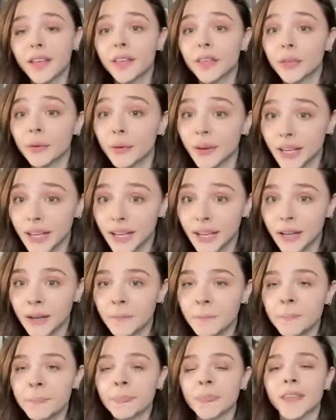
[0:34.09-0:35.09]

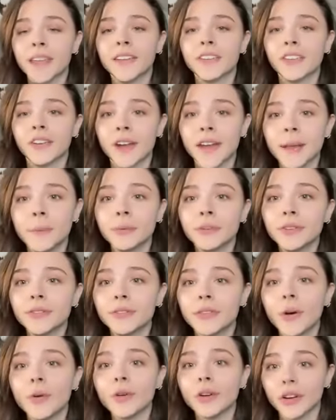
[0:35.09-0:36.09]
Three, if you're able
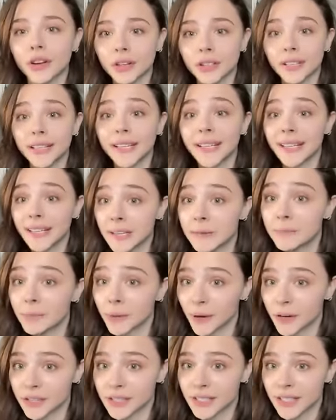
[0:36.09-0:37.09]
to vote early in
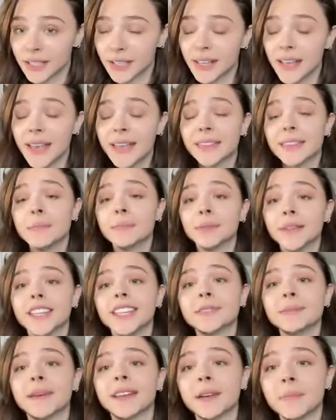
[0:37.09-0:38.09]
person, then
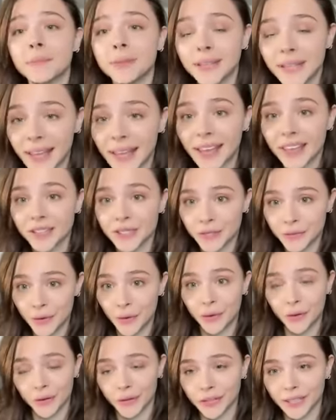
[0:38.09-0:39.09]
please make a plan to
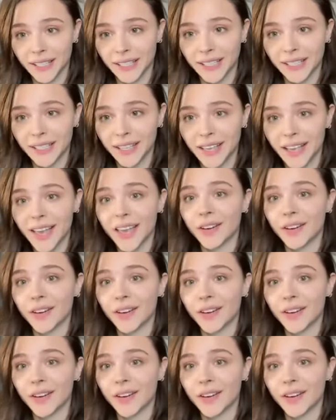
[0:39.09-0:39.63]
vote early.